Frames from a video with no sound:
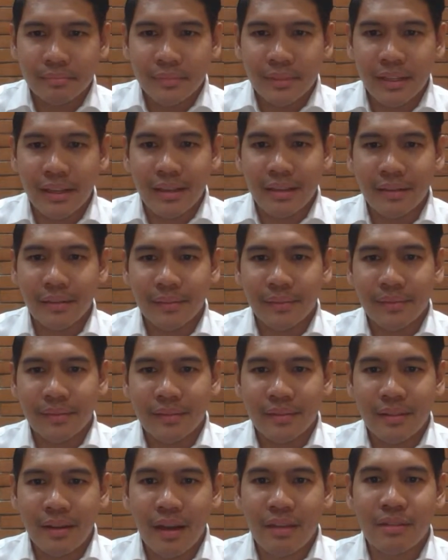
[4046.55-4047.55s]
Okay?
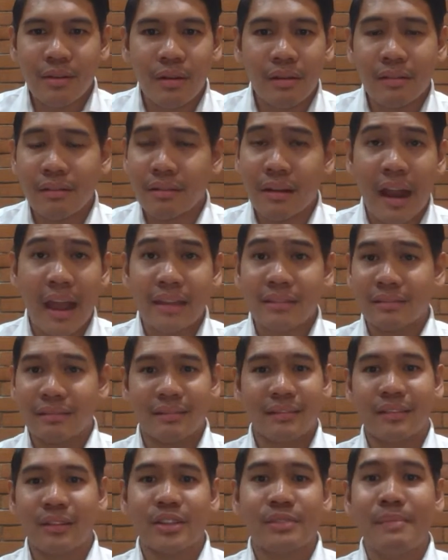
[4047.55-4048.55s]
Other right?
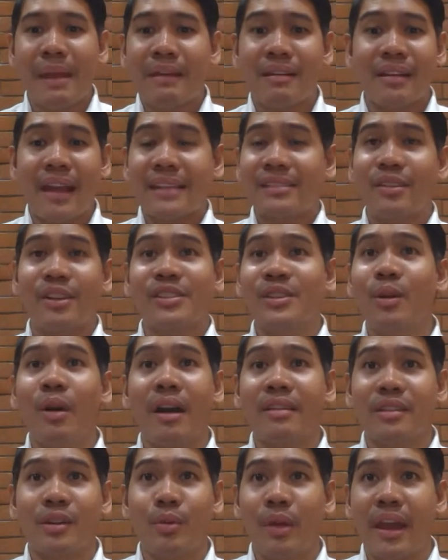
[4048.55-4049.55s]
Because Mary Grace, there's no
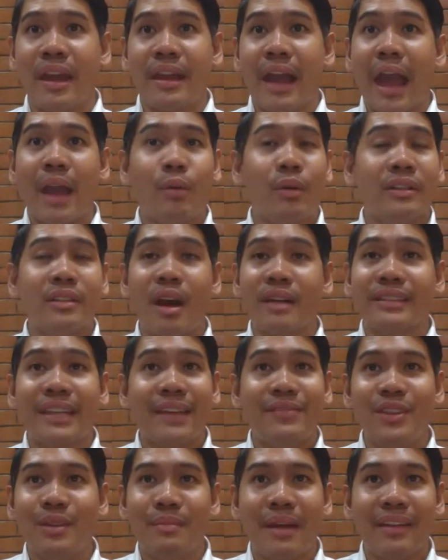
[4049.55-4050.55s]
other way. I will not
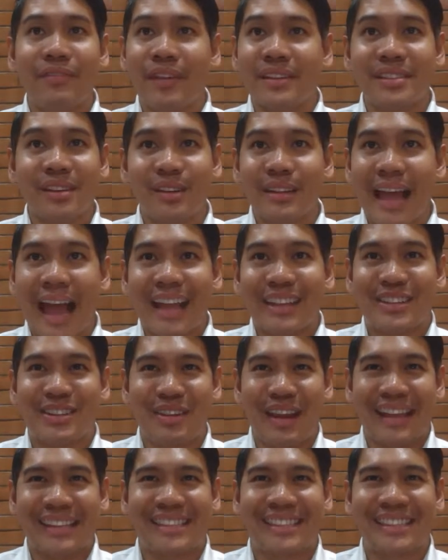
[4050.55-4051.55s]
give you my physical
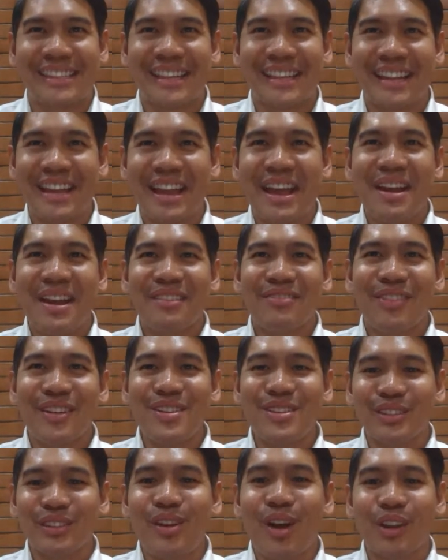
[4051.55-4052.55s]
address for you
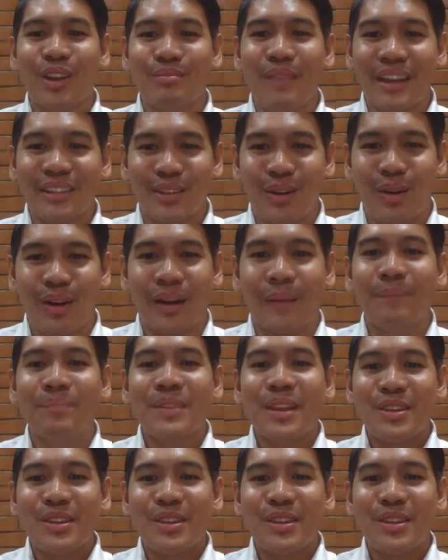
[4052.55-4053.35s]
to knock on my door.